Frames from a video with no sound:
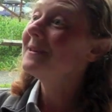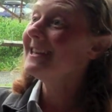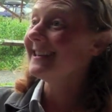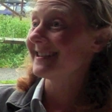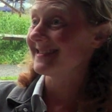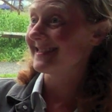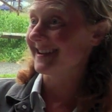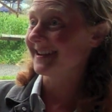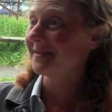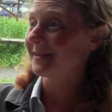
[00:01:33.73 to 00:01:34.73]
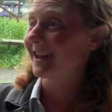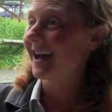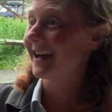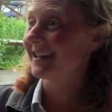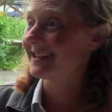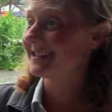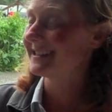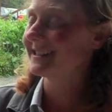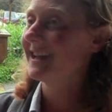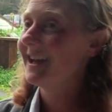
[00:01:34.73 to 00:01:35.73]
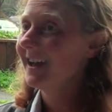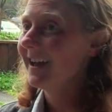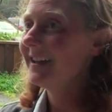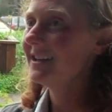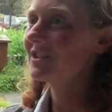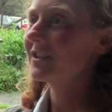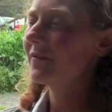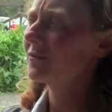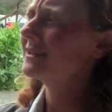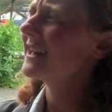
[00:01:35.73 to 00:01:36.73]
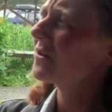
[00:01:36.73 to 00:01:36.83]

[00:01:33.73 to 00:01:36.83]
be in there because initially everyone was